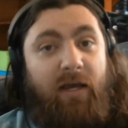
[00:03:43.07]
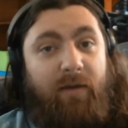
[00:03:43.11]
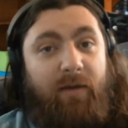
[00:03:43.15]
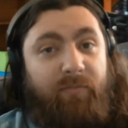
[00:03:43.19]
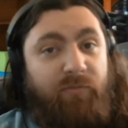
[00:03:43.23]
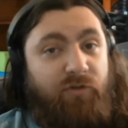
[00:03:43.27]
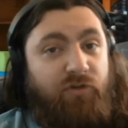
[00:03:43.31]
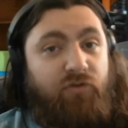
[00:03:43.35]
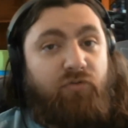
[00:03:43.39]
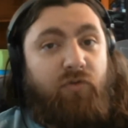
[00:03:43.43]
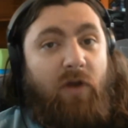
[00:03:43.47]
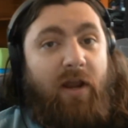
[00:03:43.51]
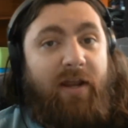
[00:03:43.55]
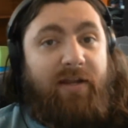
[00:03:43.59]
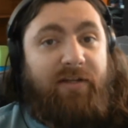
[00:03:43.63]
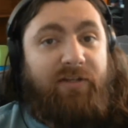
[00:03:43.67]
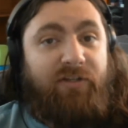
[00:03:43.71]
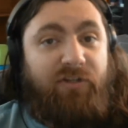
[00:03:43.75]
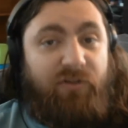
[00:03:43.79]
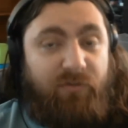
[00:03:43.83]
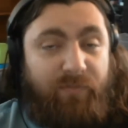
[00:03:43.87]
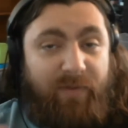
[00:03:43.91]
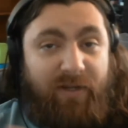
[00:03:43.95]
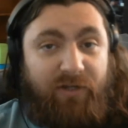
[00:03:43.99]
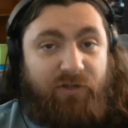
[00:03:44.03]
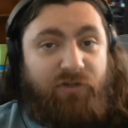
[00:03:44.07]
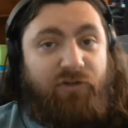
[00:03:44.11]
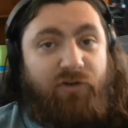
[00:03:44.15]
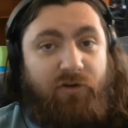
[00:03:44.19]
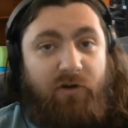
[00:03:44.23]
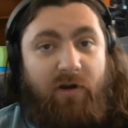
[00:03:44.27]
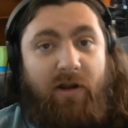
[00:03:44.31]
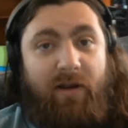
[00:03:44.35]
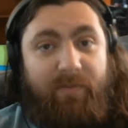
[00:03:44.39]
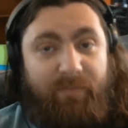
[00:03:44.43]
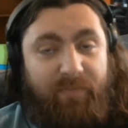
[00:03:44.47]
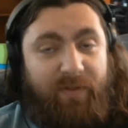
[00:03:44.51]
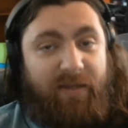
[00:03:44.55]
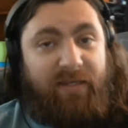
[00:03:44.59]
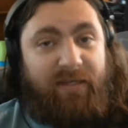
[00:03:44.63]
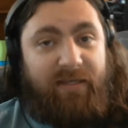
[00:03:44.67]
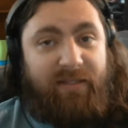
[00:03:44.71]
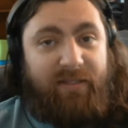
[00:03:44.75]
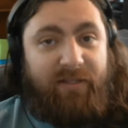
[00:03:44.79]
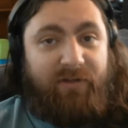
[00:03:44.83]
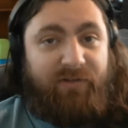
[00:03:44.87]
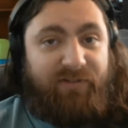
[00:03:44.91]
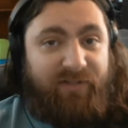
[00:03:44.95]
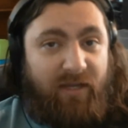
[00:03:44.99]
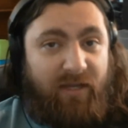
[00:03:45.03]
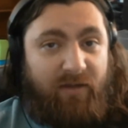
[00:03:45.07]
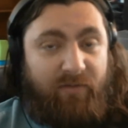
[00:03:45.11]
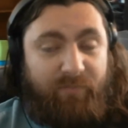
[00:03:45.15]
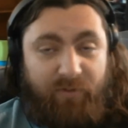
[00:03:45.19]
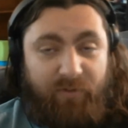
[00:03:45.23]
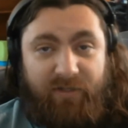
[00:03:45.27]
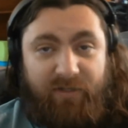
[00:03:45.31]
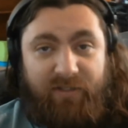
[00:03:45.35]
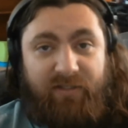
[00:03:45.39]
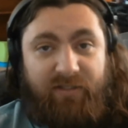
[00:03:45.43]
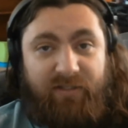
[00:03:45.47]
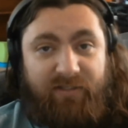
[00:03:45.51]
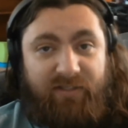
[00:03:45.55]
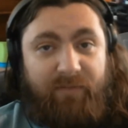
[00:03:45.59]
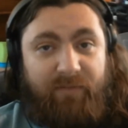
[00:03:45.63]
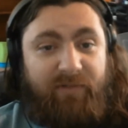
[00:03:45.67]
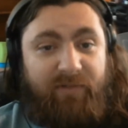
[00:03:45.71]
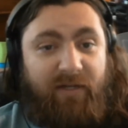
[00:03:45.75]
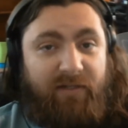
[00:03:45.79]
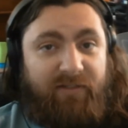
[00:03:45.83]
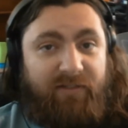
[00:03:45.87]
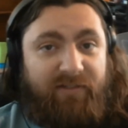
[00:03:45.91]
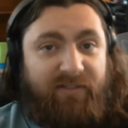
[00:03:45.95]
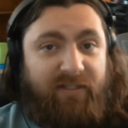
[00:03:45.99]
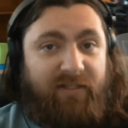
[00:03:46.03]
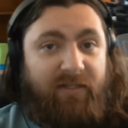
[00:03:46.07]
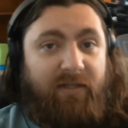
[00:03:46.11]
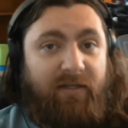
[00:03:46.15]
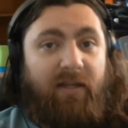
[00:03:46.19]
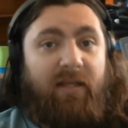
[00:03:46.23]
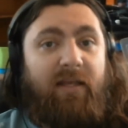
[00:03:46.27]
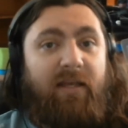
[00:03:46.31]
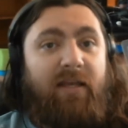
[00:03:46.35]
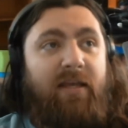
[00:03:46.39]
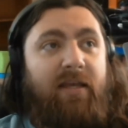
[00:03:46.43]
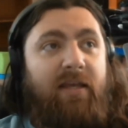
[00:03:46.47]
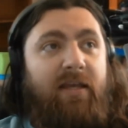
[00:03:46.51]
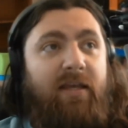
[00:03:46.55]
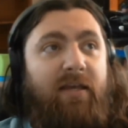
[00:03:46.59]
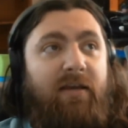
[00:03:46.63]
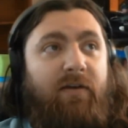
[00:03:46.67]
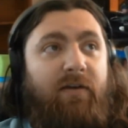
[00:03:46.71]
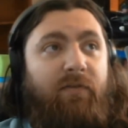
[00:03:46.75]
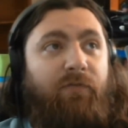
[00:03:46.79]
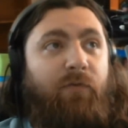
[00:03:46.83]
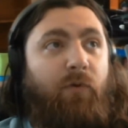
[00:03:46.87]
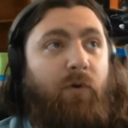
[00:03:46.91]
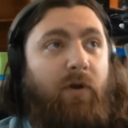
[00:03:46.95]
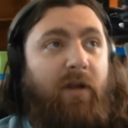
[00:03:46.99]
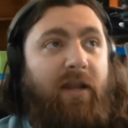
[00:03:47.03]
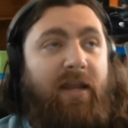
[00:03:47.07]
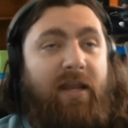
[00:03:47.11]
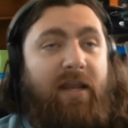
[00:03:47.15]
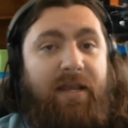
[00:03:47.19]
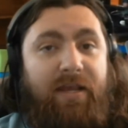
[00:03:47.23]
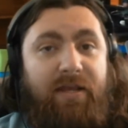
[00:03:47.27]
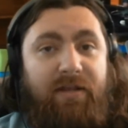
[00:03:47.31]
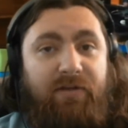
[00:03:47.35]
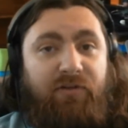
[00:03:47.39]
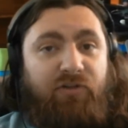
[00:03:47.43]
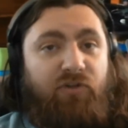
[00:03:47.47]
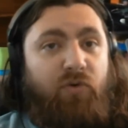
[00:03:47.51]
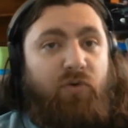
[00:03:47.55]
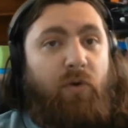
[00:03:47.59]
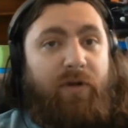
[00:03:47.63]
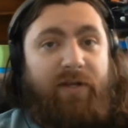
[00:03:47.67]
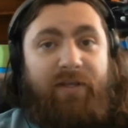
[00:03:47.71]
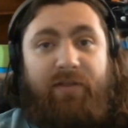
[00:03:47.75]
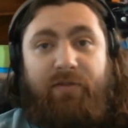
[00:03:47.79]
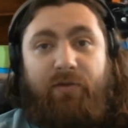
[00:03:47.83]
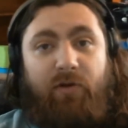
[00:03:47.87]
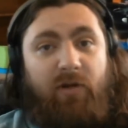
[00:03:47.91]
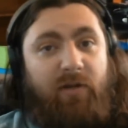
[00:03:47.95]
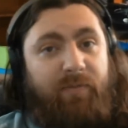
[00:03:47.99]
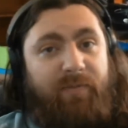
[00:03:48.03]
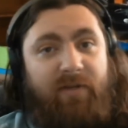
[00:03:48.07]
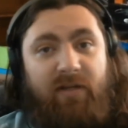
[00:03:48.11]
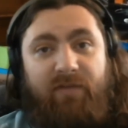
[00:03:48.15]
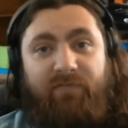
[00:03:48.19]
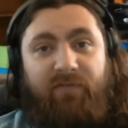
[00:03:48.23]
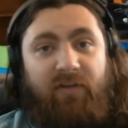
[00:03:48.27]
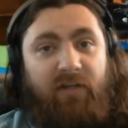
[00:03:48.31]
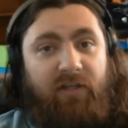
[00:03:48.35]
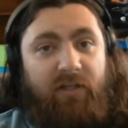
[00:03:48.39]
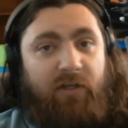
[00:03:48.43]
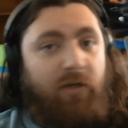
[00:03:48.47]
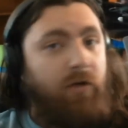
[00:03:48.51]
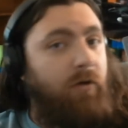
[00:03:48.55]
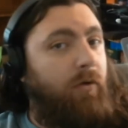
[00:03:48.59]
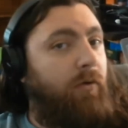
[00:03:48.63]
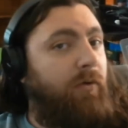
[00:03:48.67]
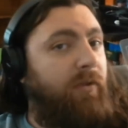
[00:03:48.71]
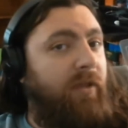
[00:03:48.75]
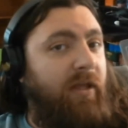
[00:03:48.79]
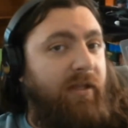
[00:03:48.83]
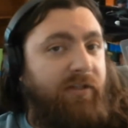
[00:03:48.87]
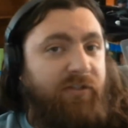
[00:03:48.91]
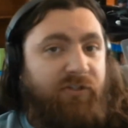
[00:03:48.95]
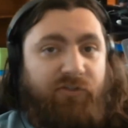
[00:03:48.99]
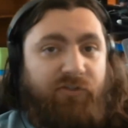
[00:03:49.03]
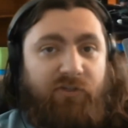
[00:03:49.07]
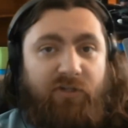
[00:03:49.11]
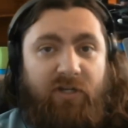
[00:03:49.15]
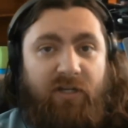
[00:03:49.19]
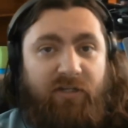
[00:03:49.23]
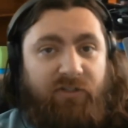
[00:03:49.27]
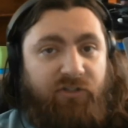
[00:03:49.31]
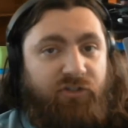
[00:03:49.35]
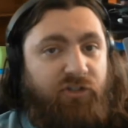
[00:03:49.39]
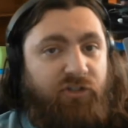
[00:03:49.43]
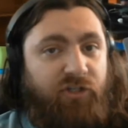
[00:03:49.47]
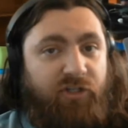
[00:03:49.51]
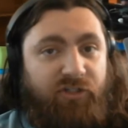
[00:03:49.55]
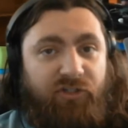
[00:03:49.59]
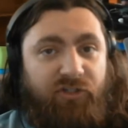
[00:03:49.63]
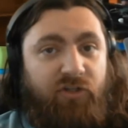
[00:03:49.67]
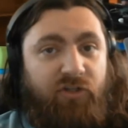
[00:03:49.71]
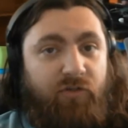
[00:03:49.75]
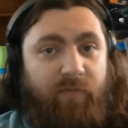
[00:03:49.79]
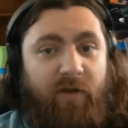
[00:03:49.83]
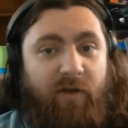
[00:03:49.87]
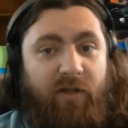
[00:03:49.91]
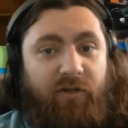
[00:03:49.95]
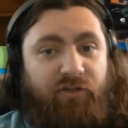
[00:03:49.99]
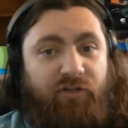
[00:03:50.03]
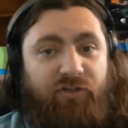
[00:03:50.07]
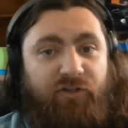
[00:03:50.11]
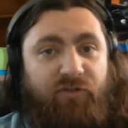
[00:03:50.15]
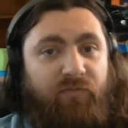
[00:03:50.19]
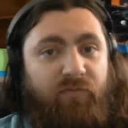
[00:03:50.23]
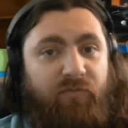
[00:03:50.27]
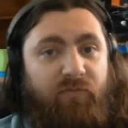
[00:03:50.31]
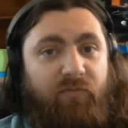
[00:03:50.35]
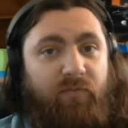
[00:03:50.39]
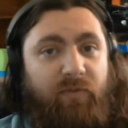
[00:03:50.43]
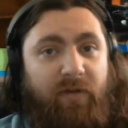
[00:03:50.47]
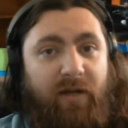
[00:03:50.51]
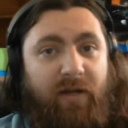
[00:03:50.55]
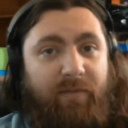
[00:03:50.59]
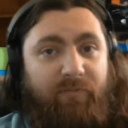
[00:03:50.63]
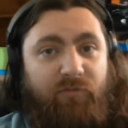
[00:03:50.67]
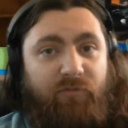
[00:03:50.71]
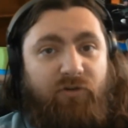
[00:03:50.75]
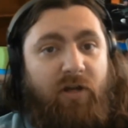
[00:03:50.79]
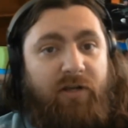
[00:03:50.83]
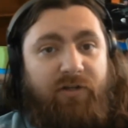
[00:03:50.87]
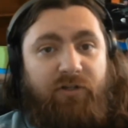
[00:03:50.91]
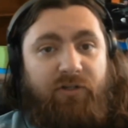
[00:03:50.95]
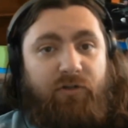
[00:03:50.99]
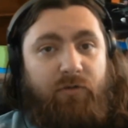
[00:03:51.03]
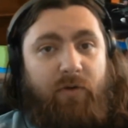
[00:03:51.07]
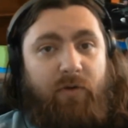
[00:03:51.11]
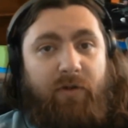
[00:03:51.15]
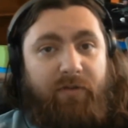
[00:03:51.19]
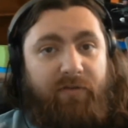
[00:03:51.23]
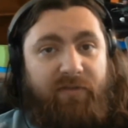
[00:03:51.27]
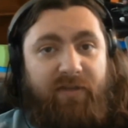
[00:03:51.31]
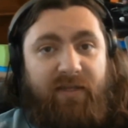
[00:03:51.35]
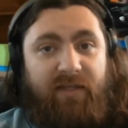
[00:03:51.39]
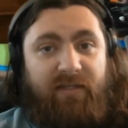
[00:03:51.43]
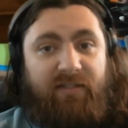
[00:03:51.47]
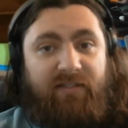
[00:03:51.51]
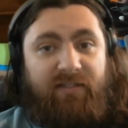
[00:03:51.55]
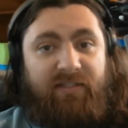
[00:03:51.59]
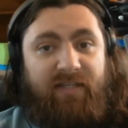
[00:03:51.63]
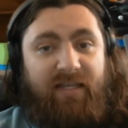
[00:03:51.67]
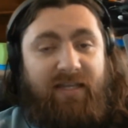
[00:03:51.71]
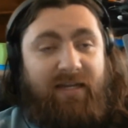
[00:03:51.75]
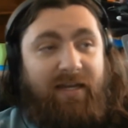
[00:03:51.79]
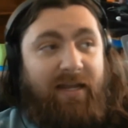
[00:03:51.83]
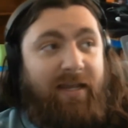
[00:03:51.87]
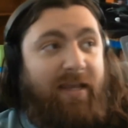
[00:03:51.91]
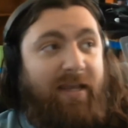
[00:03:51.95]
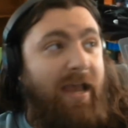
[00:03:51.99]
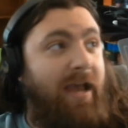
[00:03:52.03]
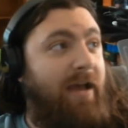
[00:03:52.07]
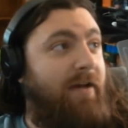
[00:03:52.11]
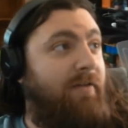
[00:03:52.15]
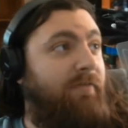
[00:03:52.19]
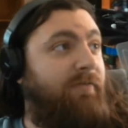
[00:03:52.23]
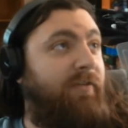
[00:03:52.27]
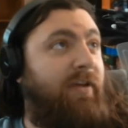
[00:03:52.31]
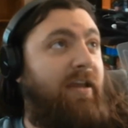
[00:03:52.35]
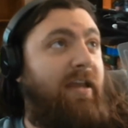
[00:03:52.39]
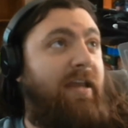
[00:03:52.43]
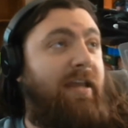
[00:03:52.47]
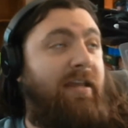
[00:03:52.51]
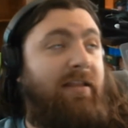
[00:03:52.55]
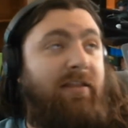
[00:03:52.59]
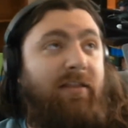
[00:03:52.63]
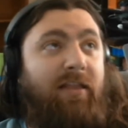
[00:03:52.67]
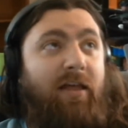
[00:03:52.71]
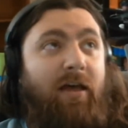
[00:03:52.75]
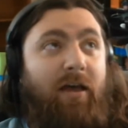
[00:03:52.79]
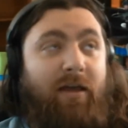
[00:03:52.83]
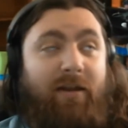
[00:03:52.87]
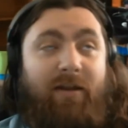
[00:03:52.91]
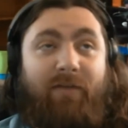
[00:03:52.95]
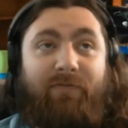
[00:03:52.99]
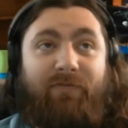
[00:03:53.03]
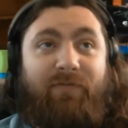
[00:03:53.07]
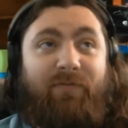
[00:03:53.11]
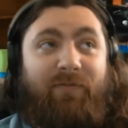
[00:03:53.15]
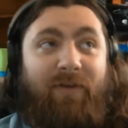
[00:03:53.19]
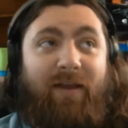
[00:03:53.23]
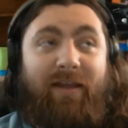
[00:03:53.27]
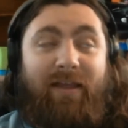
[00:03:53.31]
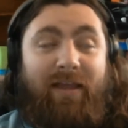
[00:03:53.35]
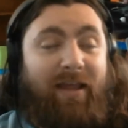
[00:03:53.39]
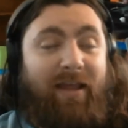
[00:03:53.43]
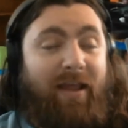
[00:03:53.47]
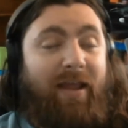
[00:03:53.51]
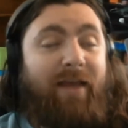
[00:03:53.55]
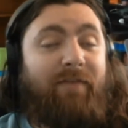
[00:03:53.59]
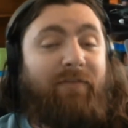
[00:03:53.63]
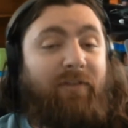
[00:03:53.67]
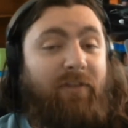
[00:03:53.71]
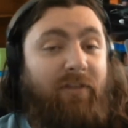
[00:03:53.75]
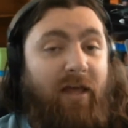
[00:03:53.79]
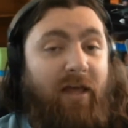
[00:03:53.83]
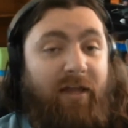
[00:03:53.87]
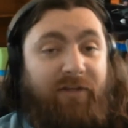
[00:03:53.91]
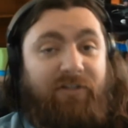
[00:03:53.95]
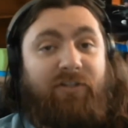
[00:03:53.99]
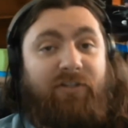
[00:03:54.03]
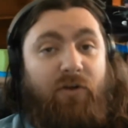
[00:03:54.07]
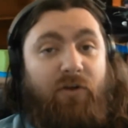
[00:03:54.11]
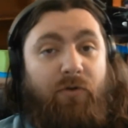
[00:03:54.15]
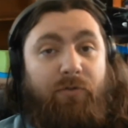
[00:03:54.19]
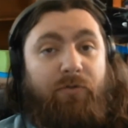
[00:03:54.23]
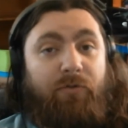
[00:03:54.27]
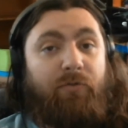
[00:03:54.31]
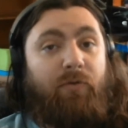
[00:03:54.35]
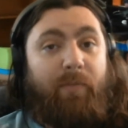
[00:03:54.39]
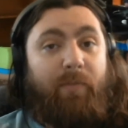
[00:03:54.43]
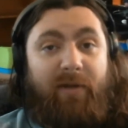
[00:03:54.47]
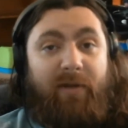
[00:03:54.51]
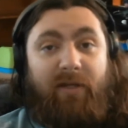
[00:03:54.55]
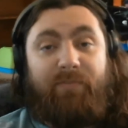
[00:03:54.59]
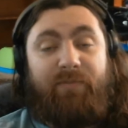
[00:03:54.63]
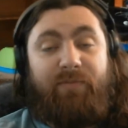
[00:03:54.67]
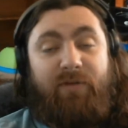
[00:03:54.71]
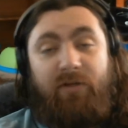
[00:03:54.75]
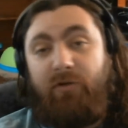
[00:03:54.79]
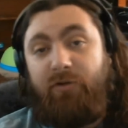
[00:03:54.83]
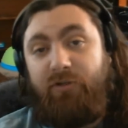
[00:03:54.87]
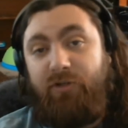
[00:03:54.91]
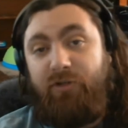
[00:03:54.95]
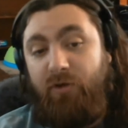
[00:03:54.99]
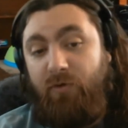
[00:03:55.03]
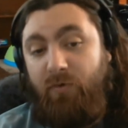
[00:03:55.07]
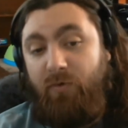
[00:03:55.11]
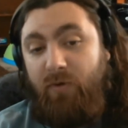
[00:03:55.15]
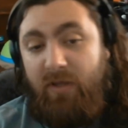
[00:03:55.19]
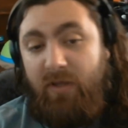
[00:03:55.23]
Trying to make sure I'm picking theirs out and putting the subtitles in for a 20-30 minute video. It's just too much when I'm trying to do other things. And I have a lot to go through on my computer too.